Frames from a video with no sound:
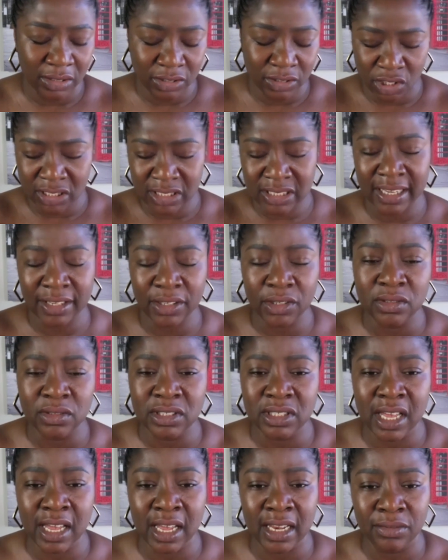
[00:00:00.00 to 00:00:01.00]
just like you
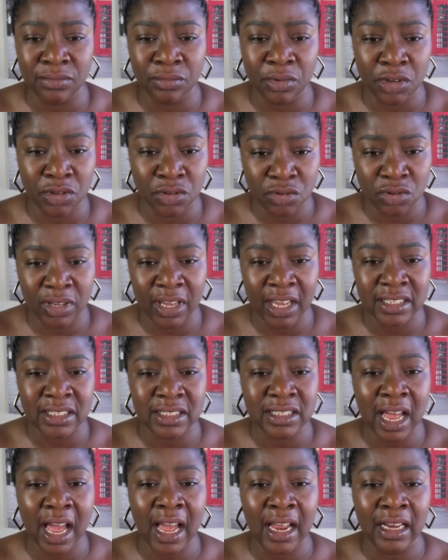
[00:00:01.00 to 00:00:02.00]
said, when you get
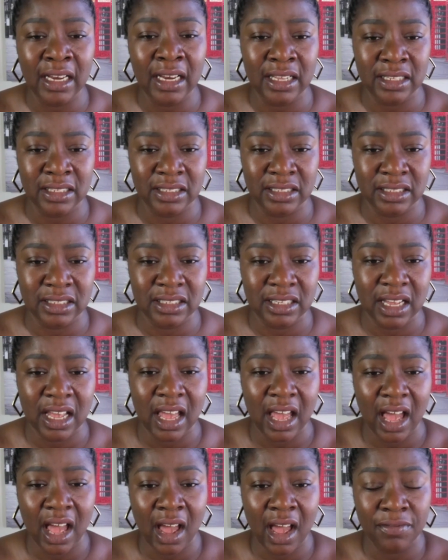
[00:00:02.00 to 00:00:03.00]
silence,
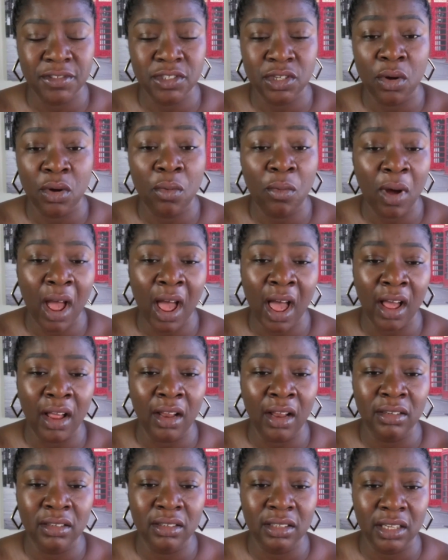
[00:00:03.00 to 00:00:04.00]
after a
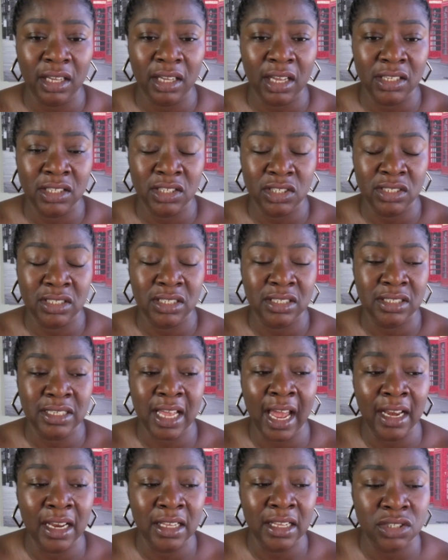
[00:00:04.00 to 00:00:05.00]
while, the
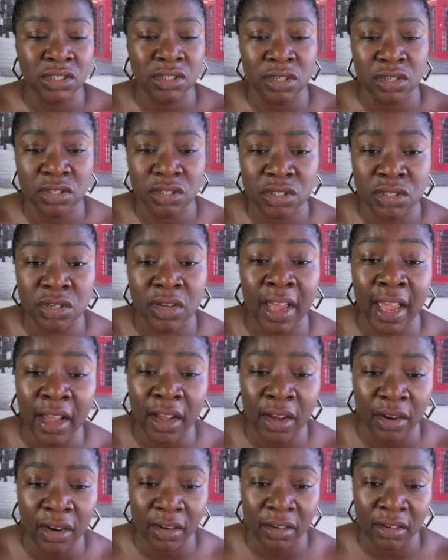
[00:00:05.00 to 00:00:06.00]
silence turns to
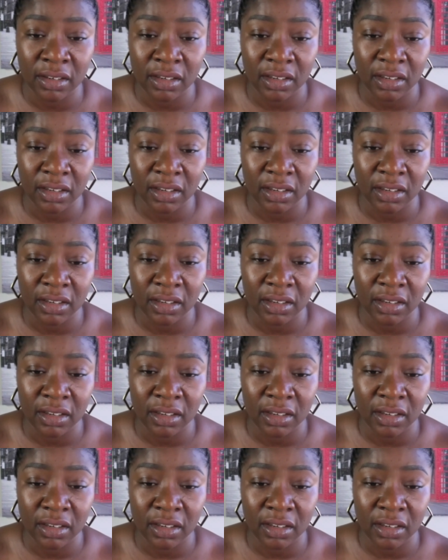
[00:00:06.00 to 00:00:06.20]
anger.